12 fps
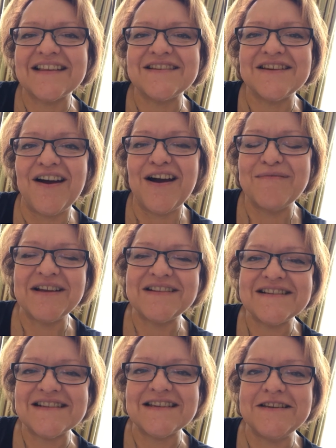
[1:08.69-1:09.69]
top, cut
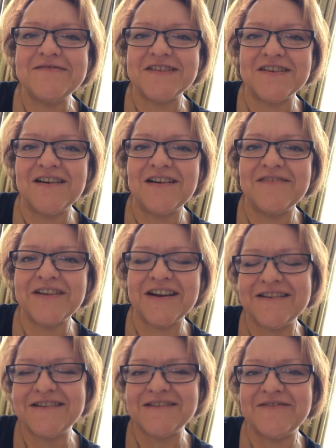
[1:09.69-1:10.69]
the sleeves off,
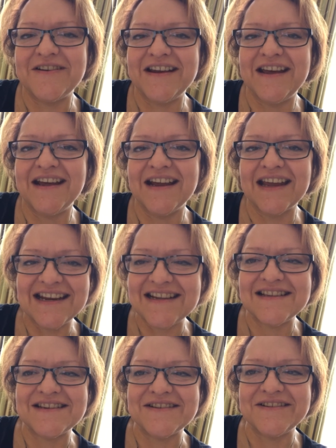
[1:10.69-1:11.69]
cut a different neck, and it
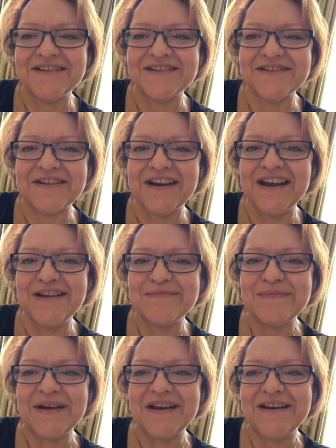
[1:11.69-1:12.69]
still looks great,
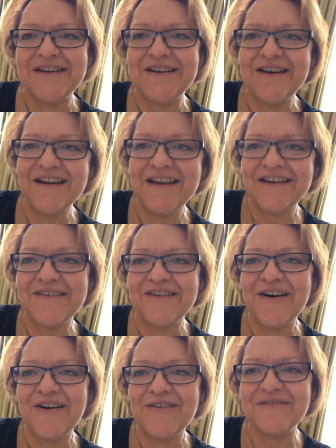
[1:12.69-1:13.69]
but not
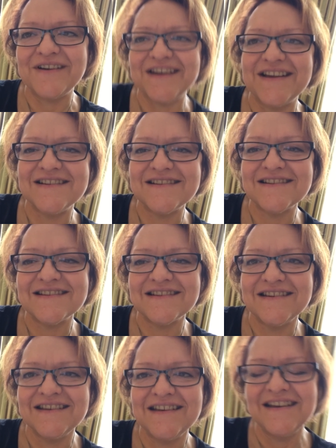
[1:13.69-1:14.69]
always.
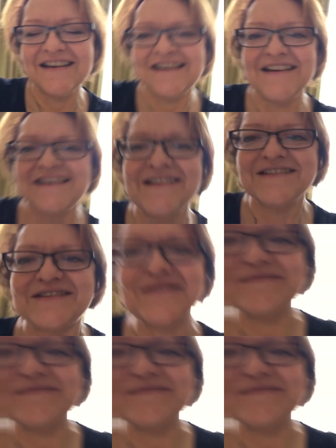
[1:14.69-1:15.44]
So